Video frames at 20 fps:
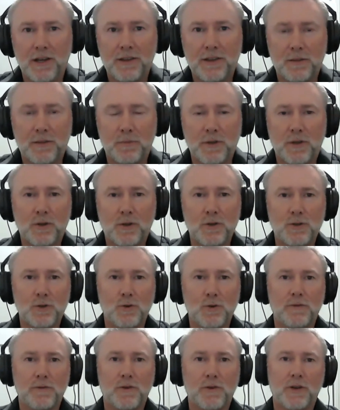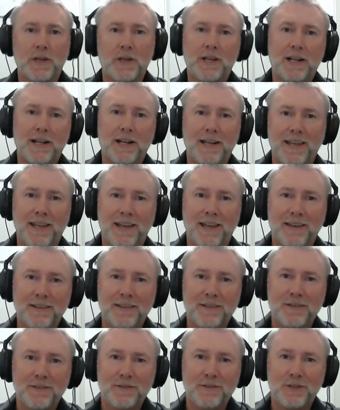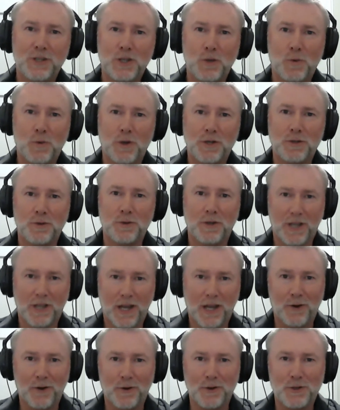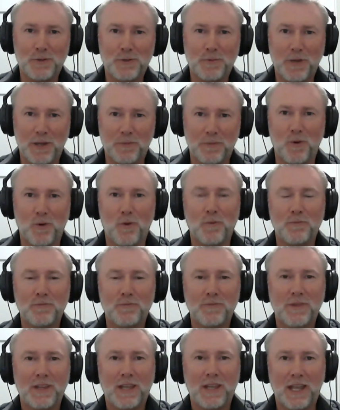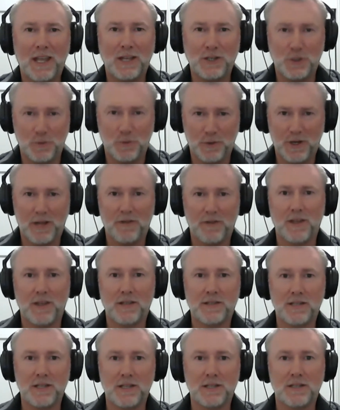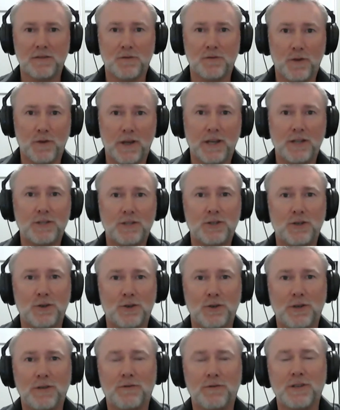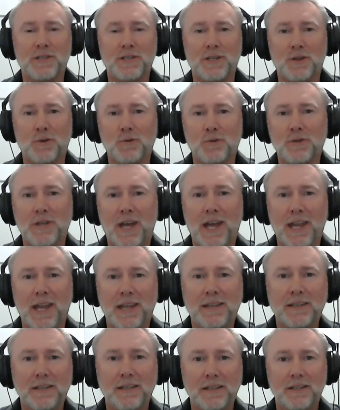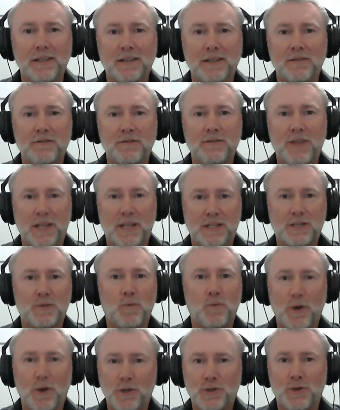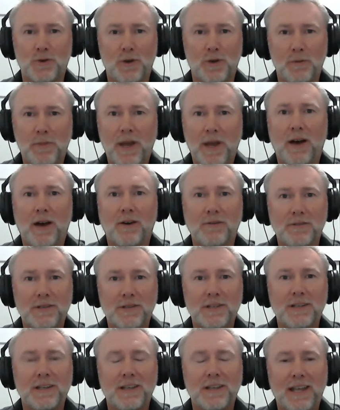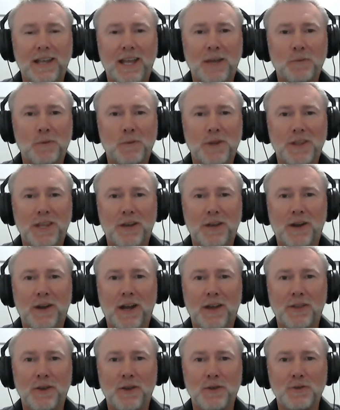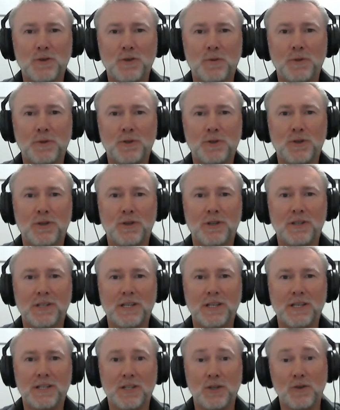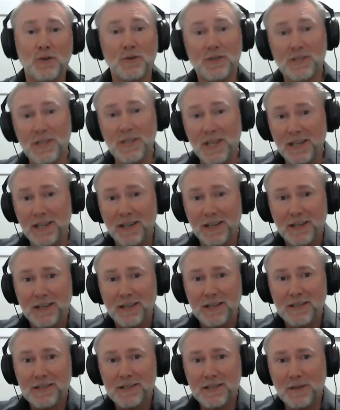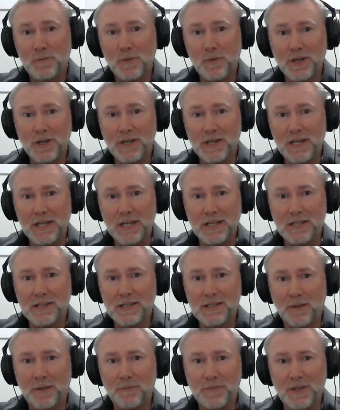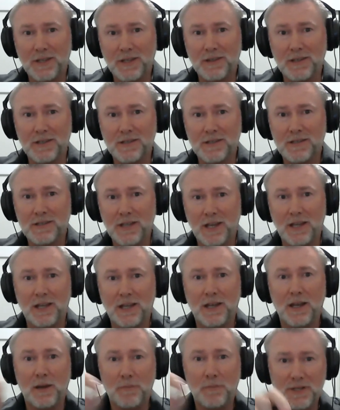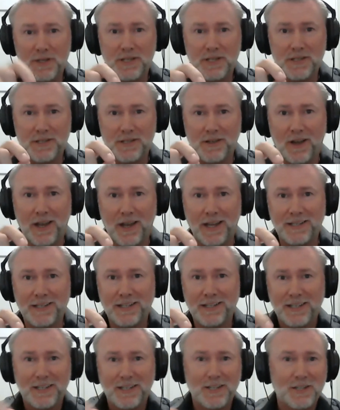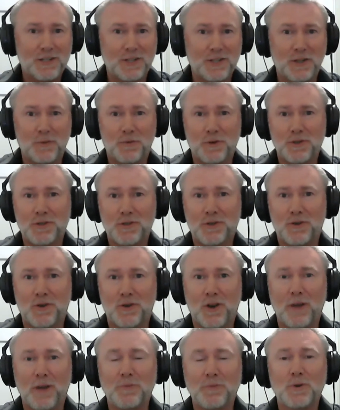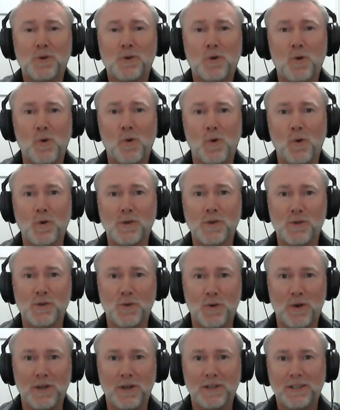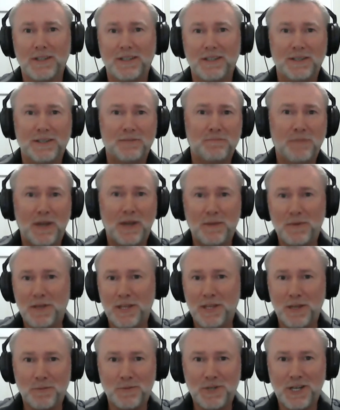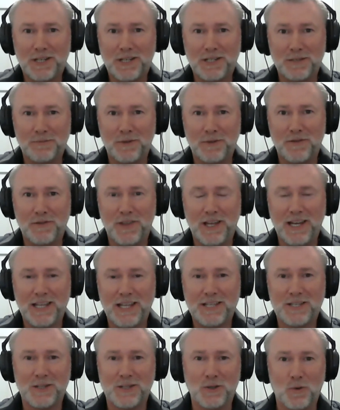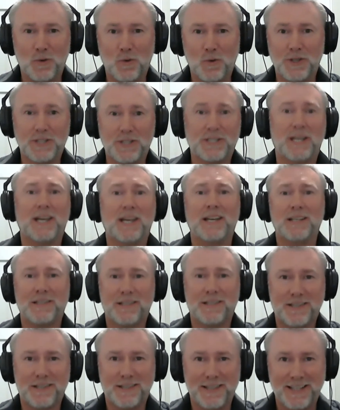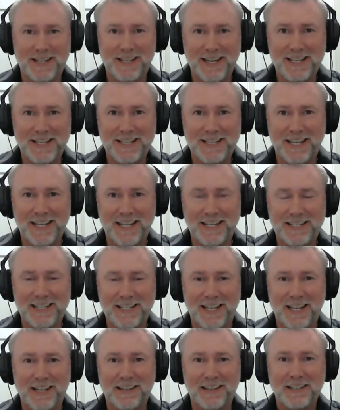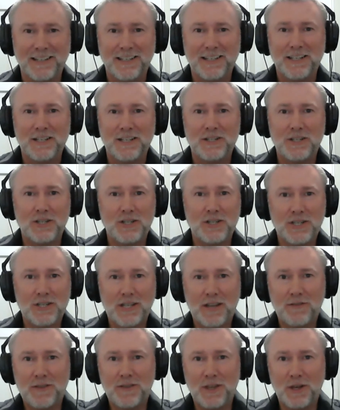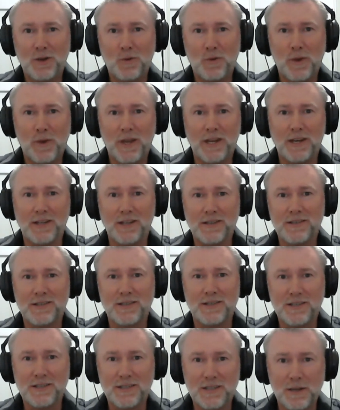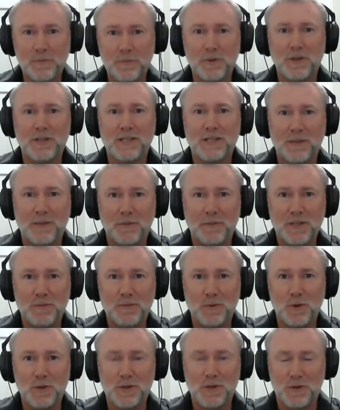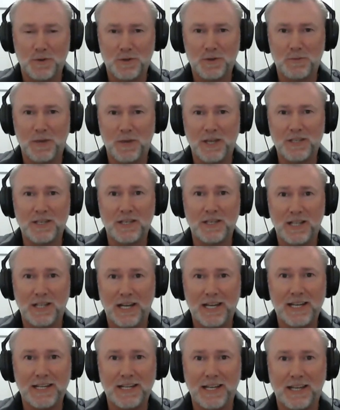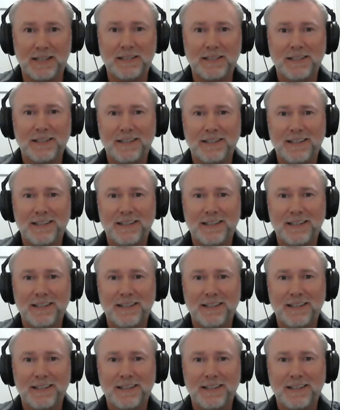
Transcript: I think because you're very clear that you want to encourage people and you want to have that sense of gratitude every single day, that's what you're about. And when there are those opportunities and you see someone needs something that's a bit aside to the prescribed course, or maybe the objective of the lesson or the tasks that need to get done, to just have that awareness to step into someone's personal space as a leader.